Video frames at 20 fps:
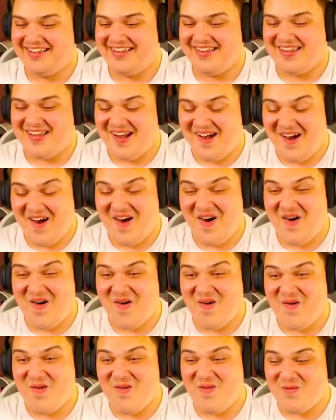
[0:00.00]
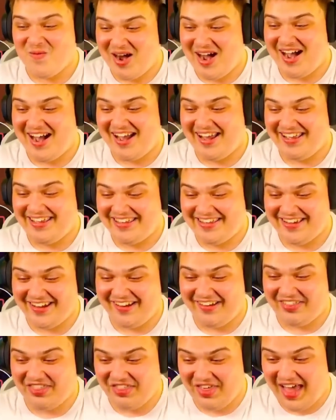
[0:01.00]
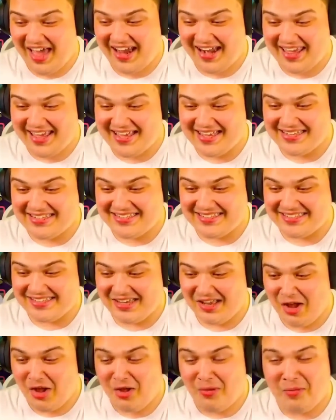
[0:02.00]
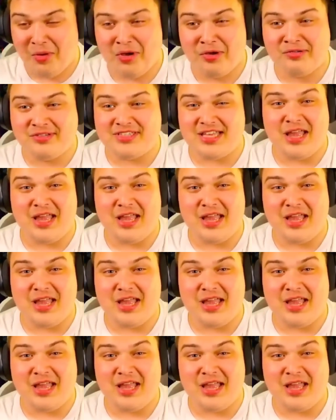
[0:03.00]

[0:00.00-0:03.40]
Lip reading: Oh my god. That is almost a